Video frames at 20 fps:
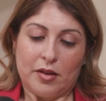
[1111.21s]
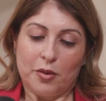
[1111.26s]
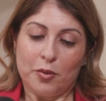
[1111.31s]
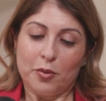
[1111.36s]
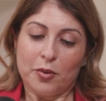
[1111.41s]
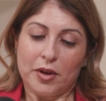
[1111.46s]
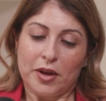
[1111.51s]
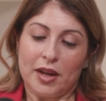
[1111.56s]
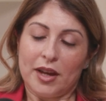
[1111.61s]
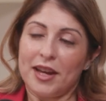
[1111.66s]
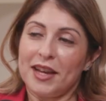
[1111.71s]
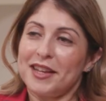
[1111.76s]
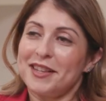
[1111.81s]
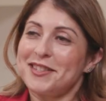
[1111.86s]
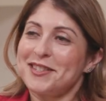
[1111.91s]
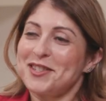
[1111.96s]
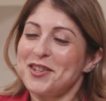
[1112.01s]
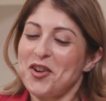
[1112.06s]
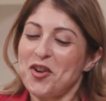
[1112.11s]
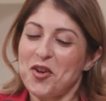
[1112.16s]
Okay,
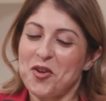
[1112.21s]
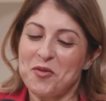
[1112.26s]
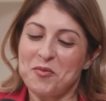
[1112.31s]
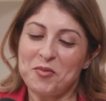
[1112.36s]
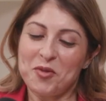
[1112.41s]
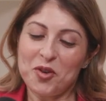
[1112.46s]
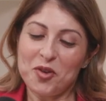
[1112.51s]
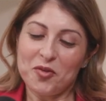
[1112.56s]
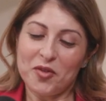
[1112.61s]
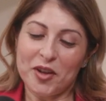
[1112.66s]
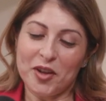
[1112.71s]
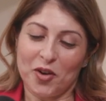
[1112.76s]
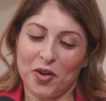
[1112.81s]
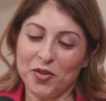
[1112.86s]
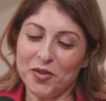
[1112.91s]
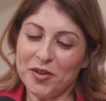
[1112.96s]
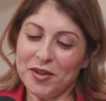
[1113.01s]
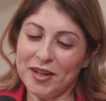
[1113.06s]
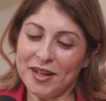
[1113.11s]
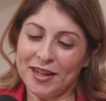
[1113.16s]
so moving
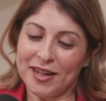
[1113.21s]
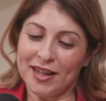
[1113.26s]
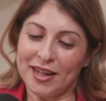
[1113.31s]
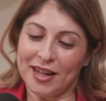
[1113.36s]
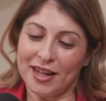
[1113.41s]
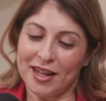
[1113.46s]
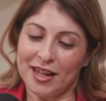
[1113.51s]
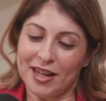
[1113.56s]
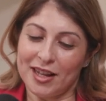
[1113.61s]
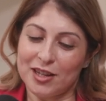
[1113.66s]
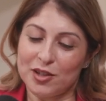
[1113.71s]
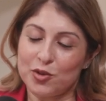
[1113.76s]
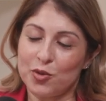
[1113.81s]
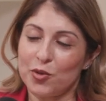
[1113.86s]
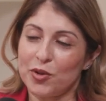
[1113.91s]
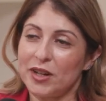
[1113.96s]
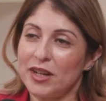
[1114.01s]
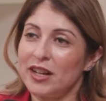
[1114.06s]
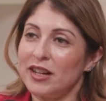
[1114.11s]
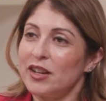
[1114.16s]
on,
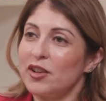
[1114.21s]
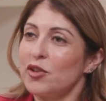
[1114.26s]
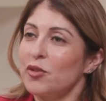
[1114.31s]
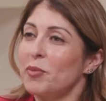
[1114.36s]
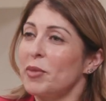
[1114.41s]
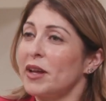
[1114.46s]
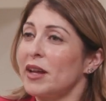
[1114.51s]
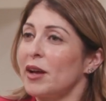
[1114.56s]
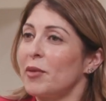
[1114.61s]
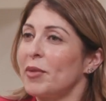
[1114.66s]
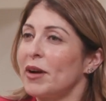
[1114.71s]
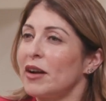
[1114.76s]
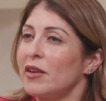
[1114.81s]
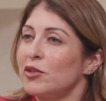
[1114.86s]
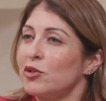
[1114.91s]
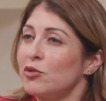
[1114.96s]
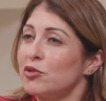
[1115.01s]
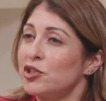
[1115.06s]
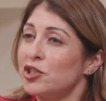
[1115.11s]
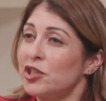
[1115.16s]
talking a little bit
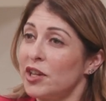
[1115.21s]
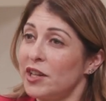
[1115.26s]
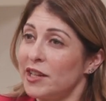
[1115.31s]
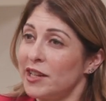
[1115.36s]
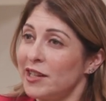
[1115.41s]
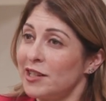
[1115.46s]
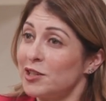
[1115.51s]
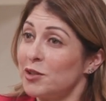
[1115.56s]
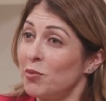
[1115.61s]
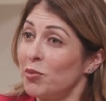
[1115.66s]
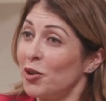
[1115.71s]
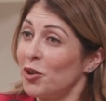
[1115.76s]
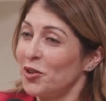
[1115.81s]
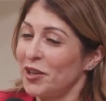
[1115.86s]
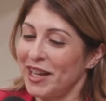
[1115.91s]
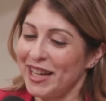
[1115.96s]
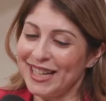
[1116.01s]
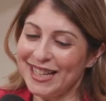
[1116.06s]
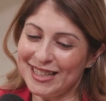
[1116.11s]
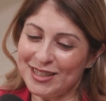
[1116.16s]
about your journey into
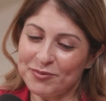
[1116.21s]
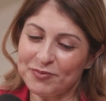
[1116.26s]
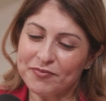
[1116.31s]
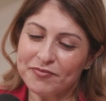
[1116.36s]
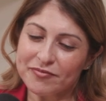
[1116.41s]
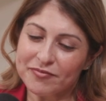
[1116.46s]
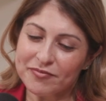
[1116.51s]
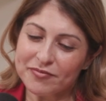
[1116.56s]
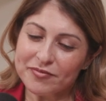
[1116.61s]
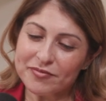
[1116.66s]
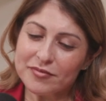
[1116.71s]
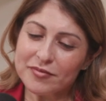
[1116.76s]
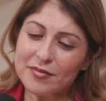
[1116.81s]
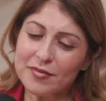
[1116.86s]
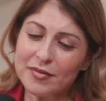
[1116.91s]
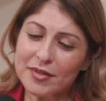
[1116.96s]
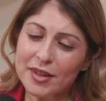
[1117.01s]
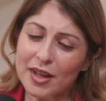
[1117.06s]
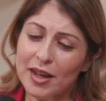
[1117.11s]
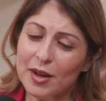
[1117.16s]
blogging.
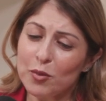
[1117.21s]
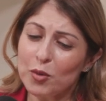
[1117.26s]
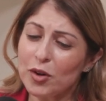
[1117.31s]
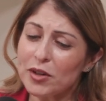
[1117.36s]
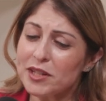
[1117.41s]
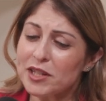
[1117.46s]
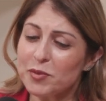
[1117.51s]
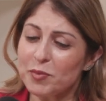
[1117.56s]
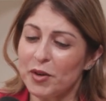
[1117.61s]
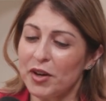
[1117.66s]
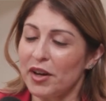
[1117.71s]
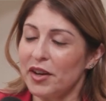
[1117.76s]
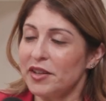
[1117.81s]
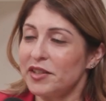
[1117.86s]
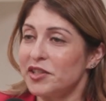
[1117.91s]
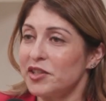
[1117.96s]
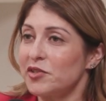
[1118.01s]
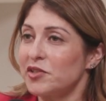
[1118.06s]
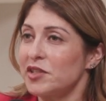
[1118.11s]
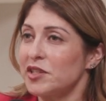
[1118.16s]
And what
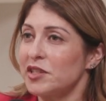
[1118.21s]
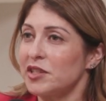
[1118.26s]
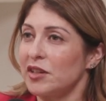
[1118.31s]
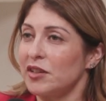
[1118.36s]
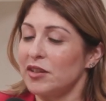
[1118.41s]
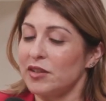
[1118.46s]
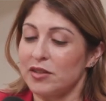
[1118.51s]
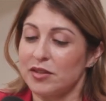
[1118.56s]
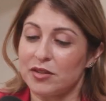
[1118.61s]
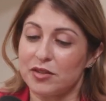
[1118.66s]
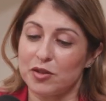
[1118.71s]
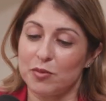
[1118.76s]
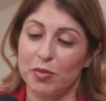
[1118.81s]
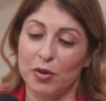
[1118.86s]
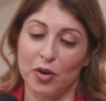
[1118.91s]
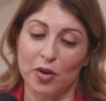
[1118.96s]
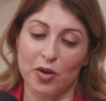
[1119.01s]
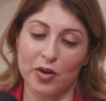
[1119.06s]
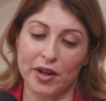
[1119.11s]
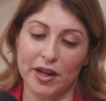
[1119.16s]
inspired you to start to
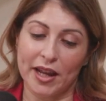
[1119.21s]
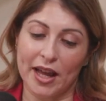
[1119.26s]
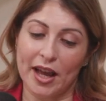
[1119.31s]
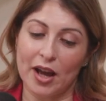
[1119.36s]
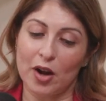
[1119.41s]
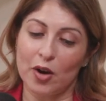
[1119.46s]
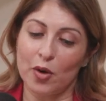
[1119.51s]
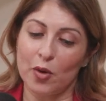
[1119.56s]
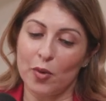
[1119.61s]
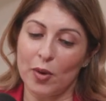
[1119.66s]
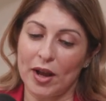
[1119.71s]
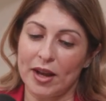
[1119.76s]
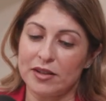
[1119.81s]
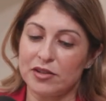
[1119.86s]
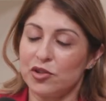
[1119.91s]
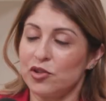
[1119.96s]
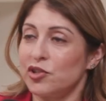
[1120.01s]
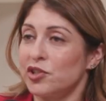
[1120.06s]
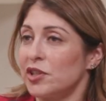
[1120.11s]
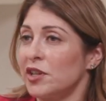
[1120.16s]
blog, and how
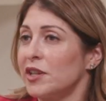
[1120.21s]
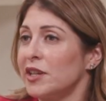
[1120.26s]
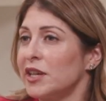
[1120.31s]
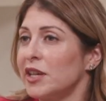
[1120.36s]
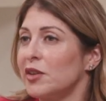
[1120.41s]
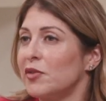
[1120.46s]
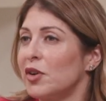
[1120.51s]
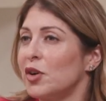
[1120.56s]
has your journey